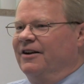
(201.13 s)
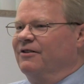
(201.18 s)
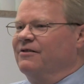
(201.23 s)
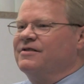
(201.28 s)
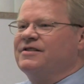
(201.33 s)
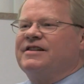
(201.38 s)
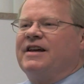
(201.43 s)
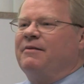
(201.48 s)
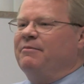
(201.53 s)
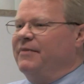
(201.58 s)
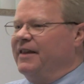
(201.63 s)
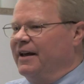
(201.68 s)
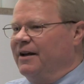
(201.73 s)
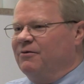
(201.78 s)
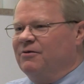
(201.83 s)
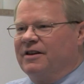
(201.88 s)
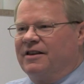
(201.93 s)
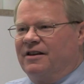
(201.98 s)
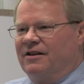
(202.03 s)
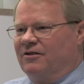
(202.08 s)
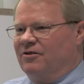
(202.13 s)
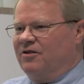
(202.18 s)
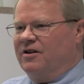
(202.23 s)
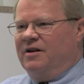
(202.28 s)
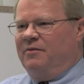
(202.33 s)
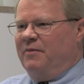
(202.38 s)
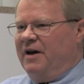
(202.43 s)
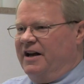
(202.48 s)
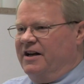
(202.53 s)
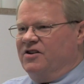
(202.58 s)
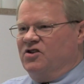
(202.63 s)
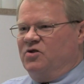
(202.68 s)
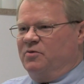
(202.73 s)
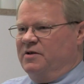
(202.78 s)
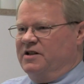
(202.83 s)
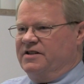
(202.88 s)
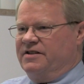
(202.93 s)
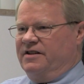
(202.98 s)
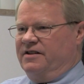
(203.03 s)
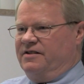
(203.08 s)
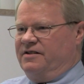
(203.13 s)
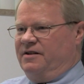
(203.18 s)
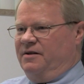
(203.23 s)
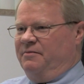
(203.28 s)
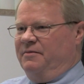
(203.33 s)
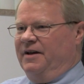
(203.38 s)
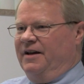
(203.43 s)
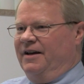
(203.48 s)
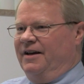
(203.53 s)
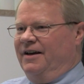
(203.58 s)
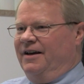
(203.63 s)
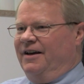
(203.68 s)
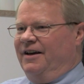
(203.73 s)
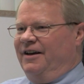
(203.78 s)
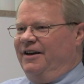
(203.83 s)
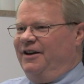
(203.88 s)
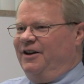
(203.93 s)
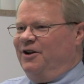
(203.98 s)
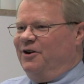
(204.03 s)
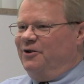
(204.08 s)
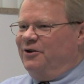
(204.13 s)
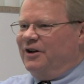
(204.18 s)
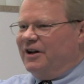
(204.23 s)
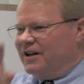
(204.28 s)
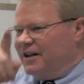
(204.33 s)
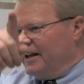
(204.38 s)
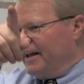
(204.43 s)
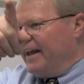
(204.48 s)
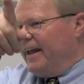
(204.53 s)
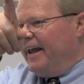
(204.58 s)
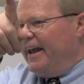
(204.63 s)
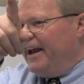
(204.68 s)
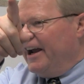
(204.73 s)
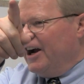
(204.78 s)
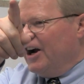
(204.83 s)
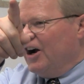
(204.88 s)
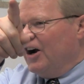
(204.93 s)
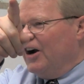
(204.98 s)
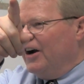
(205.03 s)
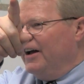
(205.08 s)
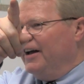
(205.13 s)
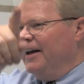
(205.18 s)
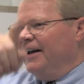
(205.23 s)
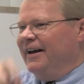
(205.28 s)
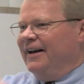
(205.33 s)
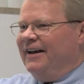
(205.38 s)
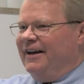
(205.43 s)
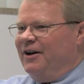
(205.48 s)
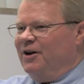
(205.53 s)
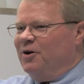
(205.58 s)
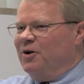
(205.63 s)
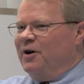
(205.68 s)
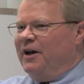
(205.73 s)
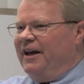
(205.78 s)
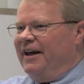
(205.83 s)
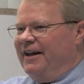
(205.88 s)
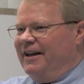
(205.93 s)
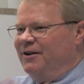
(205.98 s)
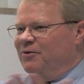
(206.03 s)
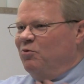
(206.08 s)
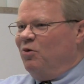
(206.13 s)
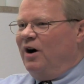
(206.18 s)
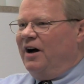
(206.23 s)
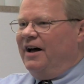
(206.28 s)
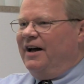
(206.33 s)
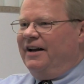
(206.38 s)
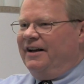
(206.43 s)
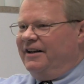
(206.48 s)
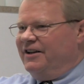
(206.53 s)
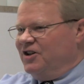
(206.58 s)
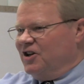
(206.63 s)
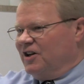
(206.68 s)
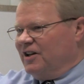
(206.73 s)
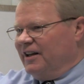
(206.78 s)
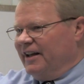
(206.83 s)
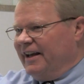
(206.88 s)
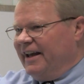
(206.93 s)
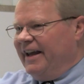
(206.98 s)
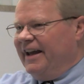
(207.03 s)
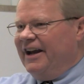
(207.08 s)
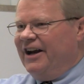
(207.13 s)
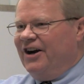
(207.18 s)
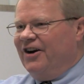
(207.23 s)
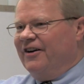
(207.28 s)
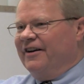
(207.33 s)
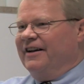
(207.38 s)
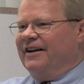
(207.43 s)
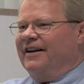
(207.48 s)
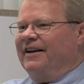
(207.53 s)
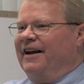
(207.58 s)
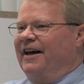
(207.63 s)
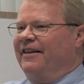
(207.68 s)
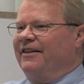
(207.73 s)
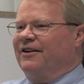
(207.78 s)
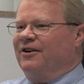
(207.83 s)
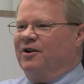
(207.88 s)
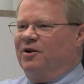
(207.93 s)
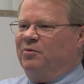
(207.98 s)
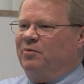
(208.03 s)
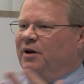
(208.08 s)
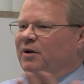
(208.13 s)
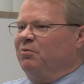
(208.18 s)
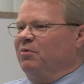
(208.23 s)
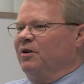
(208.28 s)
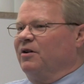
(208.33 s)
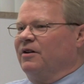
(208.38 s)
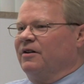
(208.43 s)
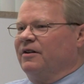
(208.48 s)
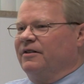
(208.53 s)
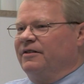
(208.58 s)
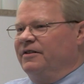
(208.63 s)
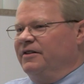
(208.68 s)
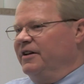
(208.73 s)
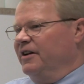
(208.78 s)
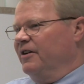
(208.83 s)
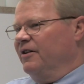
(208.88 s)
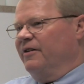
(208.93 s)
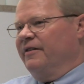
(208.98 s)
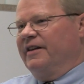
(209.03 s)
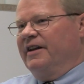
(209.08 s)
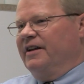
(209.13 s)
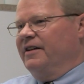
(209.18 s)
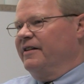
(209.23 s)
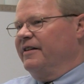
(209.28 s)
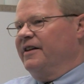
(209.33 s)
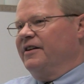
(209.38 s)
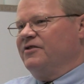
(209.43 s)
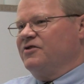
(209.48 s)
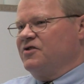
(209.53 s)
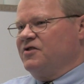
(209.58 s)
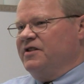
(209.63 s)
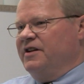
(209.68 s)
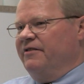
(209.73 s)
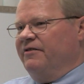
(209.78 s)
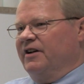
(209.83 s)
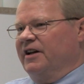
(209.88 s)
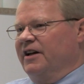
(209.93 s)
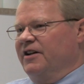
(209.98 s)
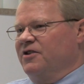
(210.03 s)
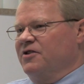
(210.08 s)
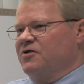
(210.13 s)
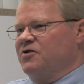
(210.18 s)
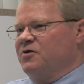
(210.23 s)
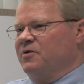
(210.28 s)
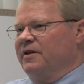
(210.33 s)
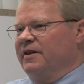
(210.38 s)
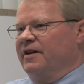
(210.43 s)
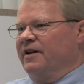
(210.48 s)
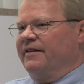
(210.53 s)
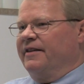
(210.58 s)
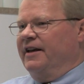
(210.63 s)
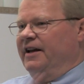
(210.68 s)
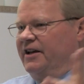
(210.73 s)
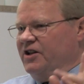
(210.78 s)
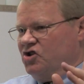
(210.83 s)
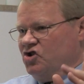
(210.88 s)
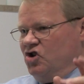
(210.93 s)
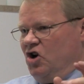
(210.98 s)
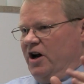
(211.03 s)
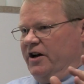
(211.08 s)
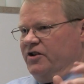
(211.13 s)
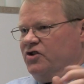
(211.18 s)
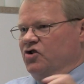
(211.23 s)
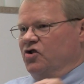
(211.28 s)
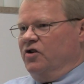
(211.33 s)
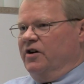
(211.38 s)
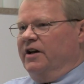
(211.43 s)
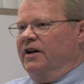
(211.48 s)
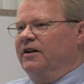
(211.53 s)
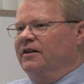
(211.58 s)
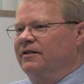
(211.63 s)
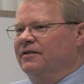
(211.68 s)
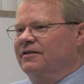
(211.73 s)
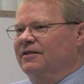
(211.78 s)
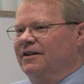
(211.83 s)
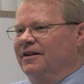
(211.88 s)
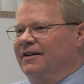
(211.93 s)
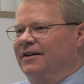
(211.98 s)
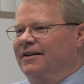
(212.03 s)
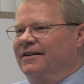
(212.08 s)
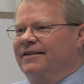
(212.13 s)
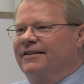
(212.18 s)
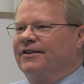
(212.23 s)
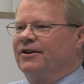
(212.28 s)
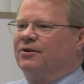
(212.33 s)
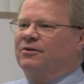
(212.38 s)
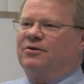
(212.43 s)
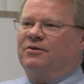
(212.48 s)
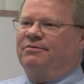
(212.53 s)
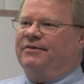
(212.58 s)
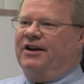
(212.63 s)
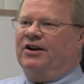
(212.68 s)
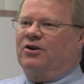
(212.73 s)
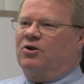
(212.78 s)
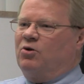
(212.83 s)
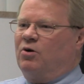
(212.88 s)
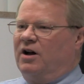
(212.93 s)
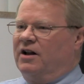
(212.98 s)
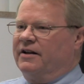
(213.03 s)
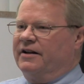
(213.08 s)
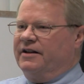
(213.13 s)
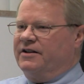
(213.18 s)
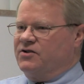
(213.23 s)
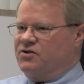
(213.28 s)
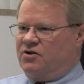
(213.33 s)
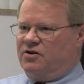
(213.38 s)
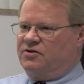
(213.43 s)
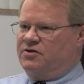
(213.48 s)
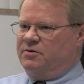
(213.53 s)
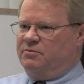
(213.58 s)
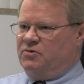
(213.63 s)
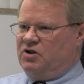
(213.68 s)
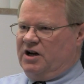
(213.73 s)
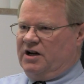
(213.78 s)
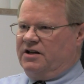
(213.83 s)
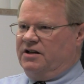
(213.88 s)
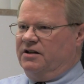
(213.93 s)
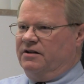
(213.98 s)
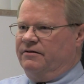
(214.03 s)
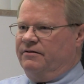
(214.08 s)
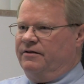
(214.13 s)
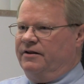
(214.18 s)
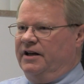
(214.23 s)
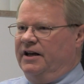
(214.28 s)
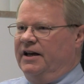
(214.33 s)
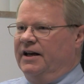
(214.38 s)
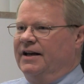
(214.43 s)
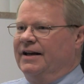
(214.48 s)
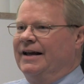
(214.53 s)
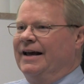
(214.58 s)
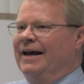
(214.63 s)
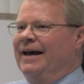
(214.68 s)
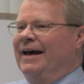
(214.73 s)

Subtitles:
Same thing with the learning management system. You click here in one and you click here in another, and people, they'll just never get used to it and they'll think it's not as good. So, quality is so subjective in